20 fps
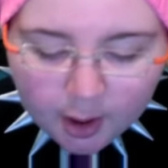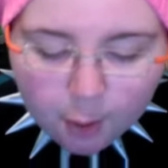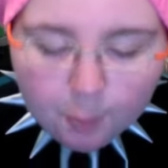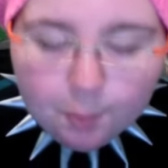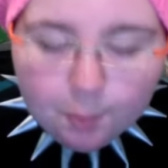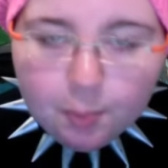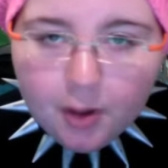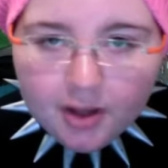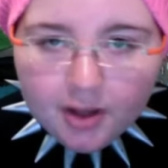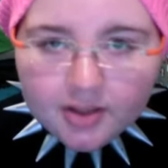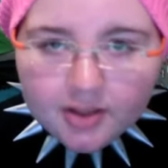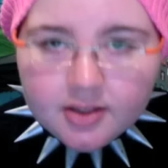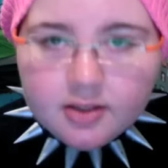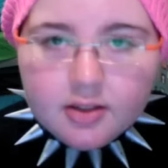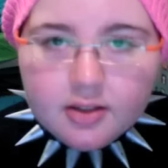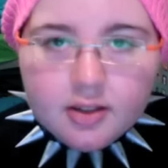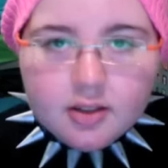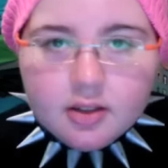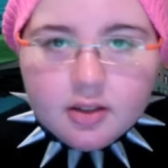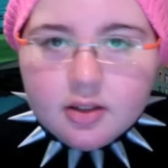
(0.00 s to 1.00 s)
but
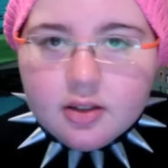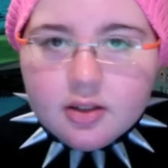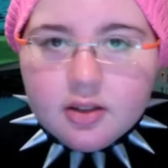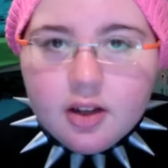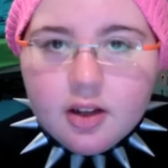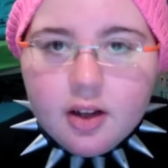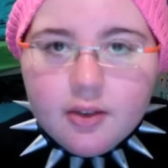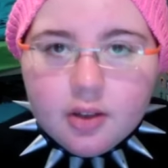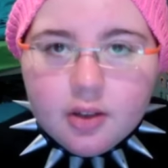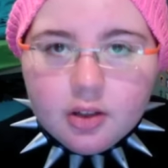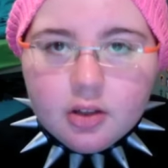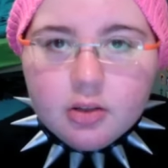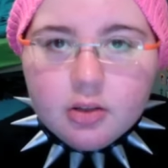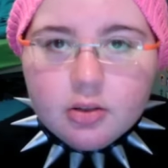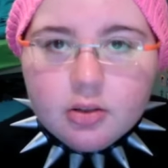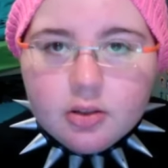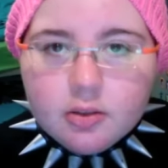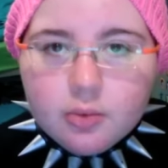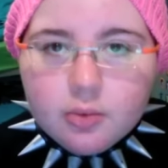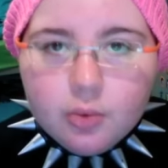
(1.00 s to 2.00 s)
it doesn't have a
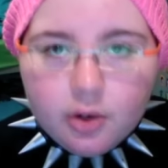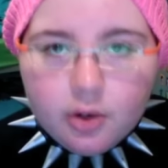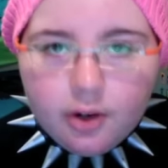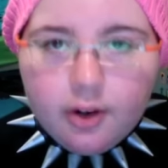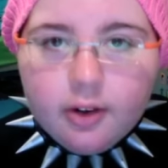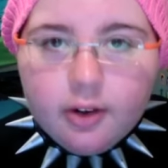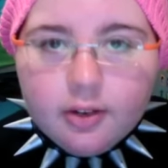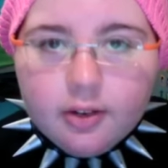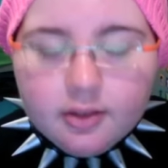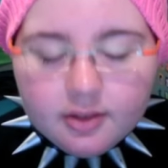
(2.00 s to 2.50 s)
good wear.